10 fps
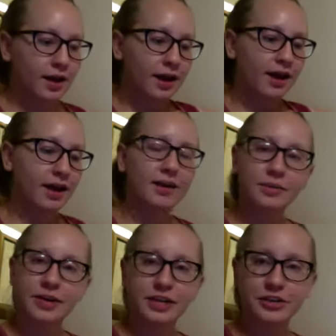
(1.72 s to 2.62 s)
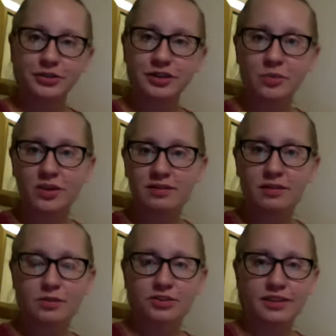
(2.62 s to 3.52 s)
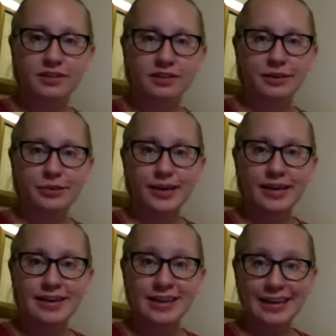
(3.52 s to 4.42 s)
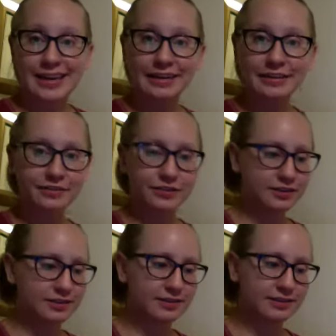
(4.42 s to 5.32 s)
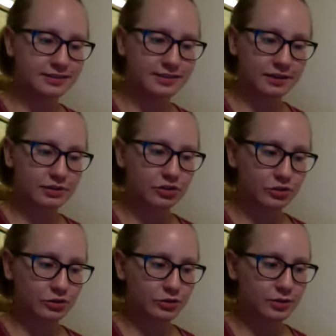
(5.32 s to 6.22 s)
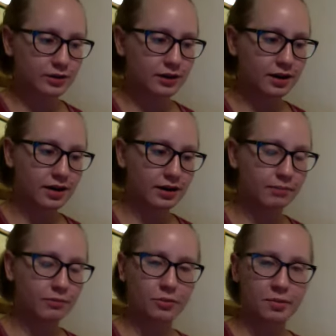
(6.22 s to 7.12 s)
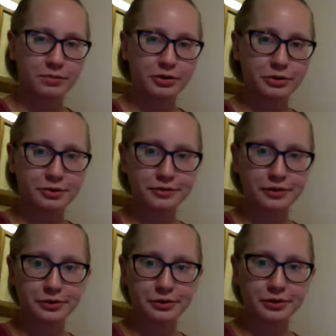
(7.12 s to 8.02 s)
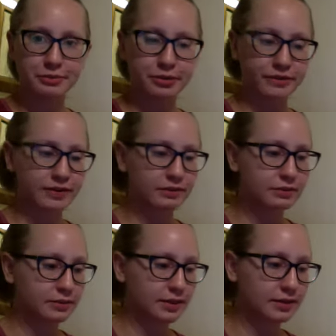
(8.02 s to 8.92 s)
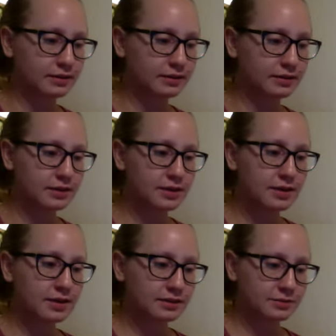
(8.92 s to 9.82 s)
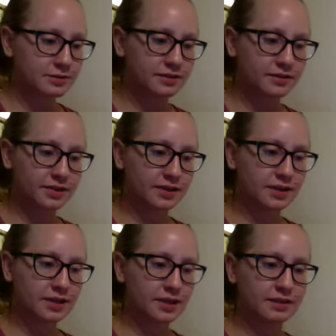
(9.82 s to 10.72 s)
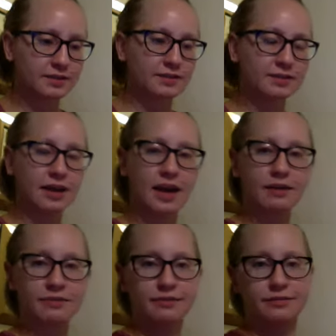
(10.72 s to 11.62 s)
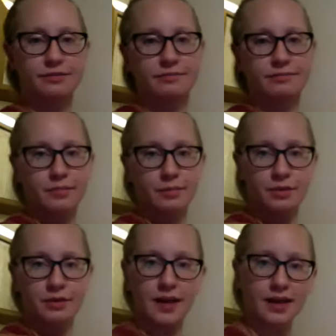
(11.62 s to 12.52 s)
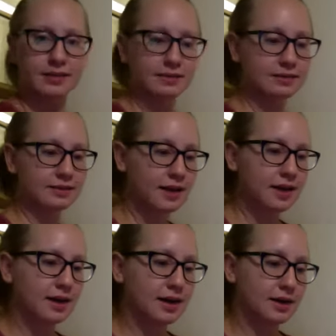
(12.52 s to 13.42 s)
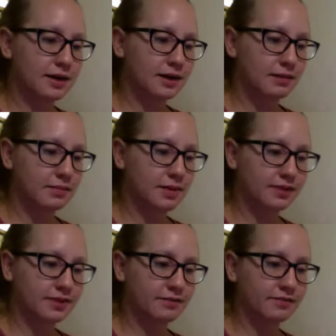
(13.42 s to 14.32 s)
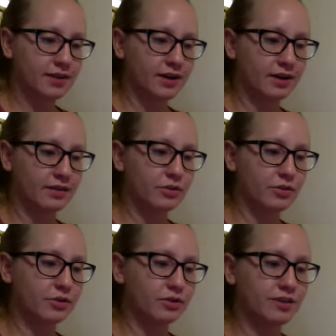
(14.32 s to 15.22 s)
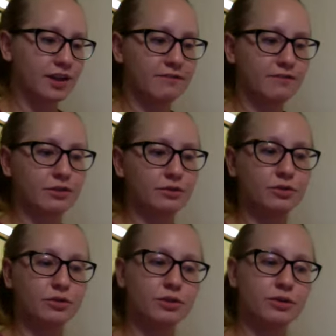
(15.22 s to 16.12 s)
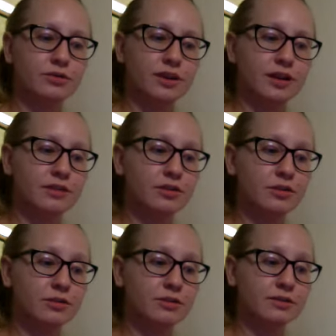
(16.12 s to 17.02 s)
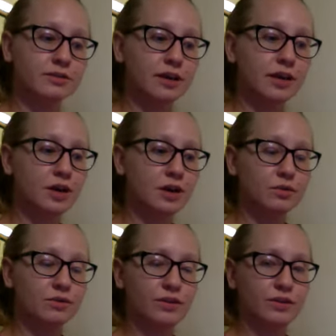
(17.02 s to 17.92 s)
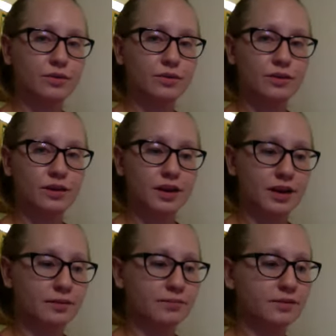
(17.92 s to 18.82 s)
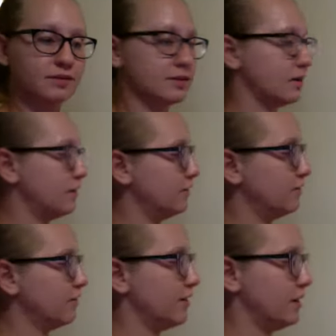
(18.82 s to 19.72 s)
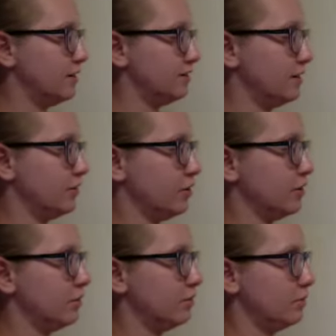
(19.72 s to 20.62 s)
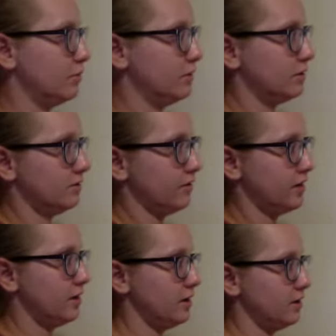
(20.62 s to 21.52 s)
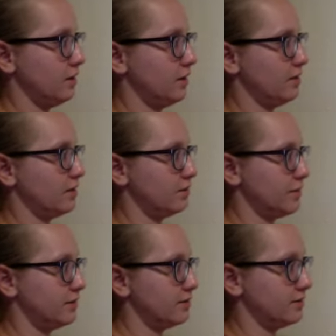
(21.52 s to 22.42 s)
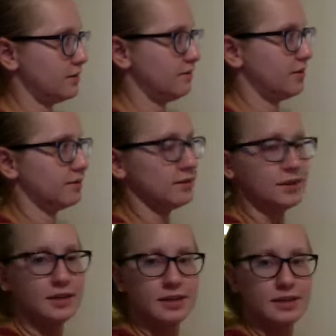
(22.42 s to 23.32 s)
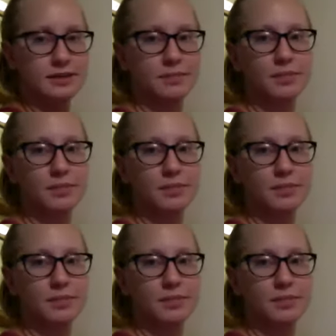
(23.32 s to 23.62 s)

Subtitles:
Hi, we're going to do 10 Minutes on Music Theory Week 9 for CC Cycle 2. Remember to review your previous weeks, specifically the staff, middle lines, identify the quarter notes, half notes, whole notes, eighth notes, review the names of the lines, every good boy does fine, and the spaces F-A-C-E.